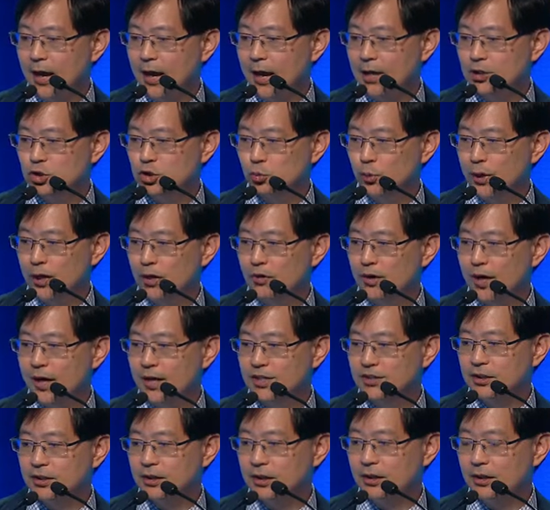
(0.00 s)
as well
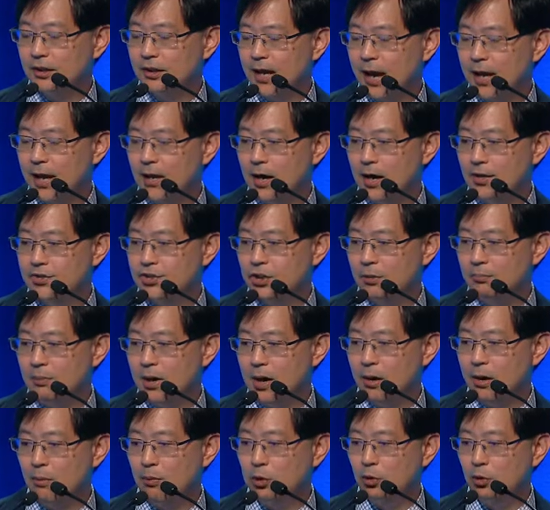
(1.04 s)
as a enhancer
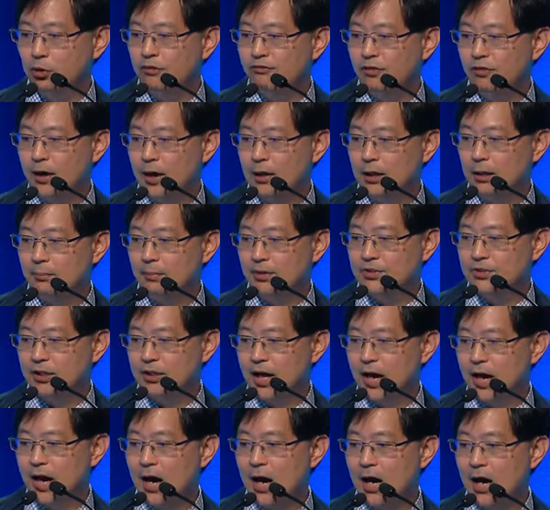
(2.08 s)
mark, and we're looking for elements that
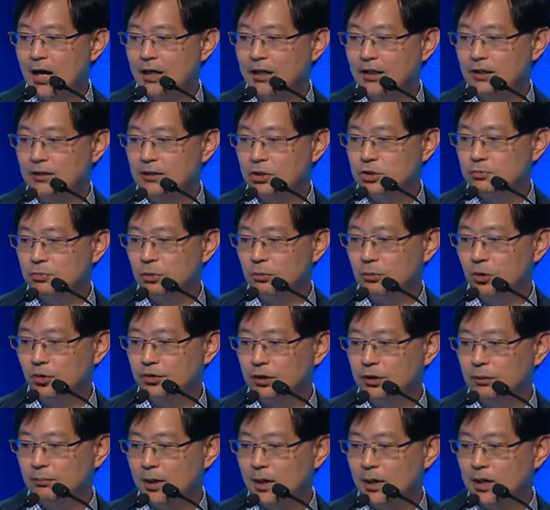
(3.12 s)
are high in this
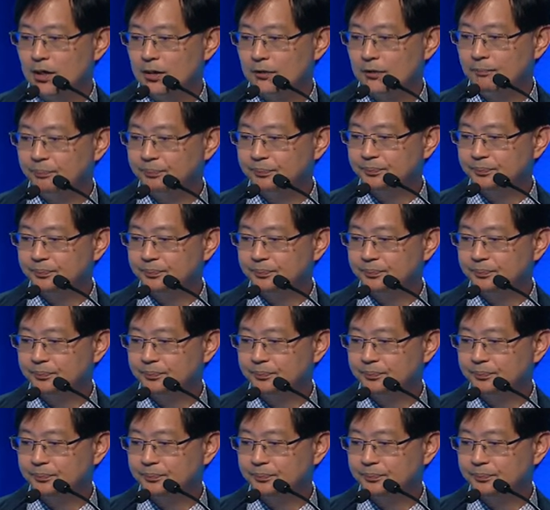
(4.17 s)
promoter mark.